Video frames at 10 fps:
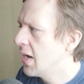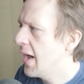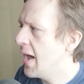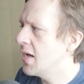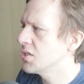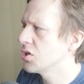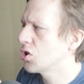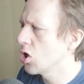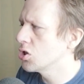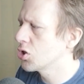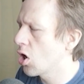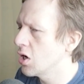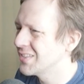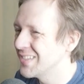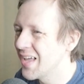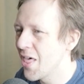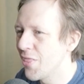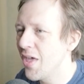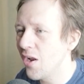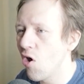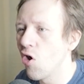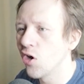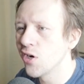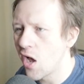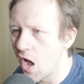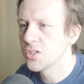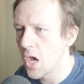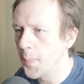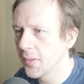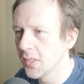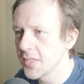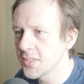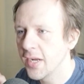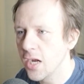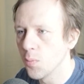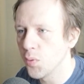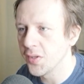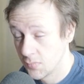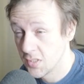as curse cards that are not. Top of the list, Ear Breathing.